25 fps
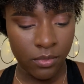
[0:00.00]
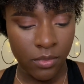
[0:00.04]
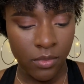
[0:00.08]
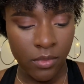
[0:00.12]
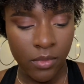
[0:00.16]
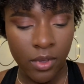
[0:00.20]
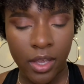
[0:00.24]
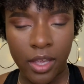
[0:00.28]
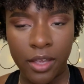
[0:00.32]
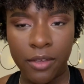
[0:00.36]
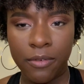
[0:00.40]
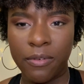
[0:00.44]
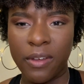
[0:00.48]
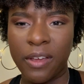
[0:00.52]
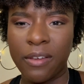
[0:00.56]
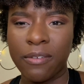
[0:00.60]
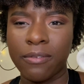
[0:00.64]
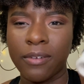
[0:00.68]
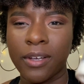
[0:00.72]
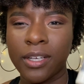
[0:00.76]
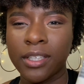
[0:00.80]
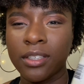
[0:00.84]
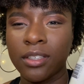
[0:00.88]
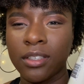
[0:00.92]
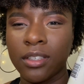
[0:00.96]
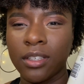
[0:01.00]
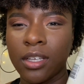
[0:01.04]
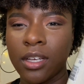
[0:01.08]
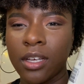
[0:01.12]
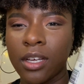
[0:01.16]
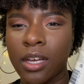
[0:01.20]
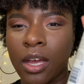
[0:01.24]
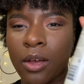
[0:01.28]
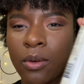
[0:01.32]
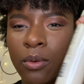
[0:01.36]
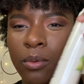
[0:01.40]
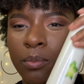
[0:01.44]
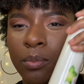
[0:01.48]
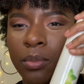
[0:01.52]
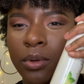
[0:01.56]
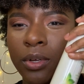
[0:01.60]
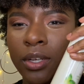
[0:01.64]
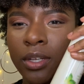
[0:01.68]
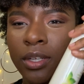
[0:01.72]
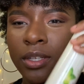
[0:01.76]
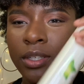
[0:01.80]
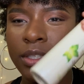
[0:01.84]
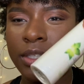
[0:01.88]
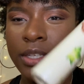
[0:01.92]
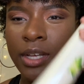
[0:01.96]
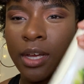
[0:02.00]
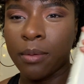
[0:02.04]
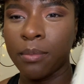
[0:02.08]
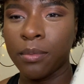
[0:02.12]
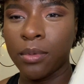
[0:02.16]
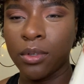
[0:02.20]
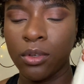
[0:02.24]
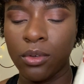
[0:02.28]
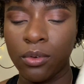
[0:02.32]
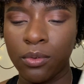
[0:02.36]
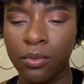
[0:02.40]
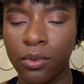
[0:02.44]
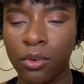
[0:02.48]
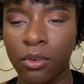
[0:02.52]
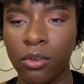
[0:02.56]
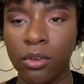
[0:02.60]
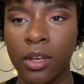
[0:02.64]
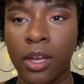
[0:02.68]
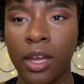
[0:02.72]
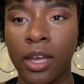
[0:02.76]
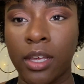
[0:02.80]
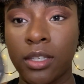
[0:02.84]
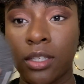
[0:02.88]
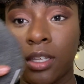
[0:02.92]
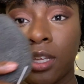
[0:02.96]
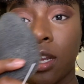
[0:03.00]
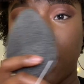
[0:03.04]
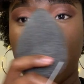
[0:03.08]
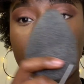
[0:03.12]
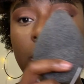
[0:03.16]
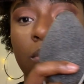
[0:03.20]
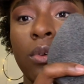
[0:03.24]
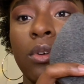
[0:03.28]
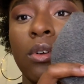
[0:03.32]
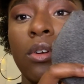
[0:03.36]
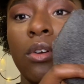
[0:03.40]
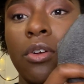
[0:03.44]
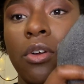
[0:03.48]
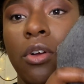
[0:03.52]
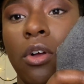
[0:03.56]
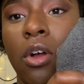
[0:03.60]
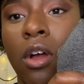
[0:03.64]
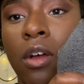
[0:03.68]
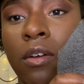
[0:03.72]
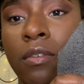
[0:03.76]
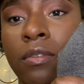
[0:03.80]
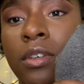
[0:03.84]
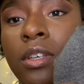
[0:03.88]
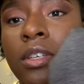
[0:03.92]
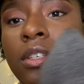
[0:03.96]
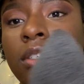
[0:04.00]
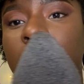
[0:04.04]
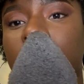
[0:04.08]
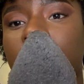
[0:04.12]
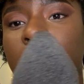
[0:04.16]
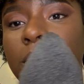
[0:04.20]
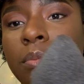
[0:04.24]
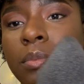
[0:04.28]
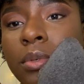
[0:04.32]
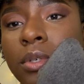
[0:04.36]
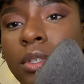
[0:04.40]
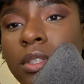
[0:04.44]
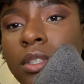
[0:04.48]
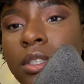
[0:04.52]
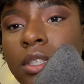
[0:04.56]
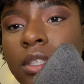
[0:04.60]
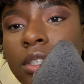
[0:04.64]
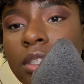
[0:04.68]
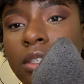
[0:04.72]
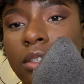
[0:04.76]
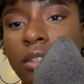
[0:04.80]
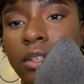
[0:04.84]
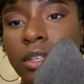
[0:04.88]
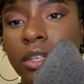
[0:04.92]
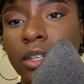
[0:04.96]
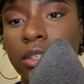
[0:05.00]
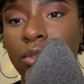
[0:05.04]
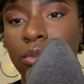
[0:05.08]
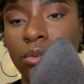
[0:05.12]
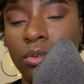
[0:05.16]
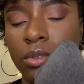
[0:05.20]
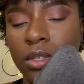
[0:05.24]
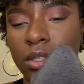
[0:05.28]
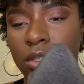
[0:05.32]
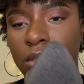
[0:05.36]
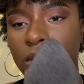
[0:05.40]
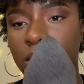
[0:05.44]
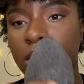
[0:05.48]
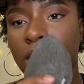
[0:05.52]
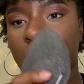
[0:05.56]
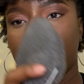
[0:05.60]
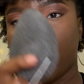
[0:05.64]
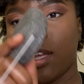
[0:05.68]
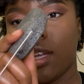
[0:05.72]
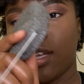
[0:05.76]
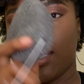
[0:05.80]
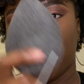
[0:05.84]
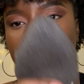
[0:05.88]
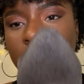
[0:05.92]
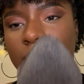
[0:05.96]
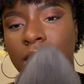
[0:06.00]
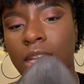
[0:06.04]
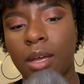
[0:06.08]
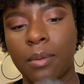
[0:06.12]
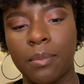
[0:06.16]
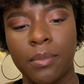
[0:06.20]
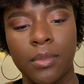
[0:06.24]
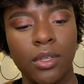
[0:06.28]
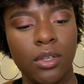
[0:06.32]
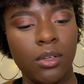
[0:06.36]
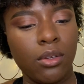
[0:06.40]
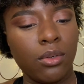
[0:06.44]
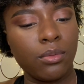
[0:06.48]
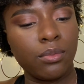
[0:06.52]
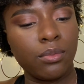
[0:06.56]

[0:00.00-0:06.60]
If I find a link, I will put it down below for you guys, and I will obviously put the link to this down below.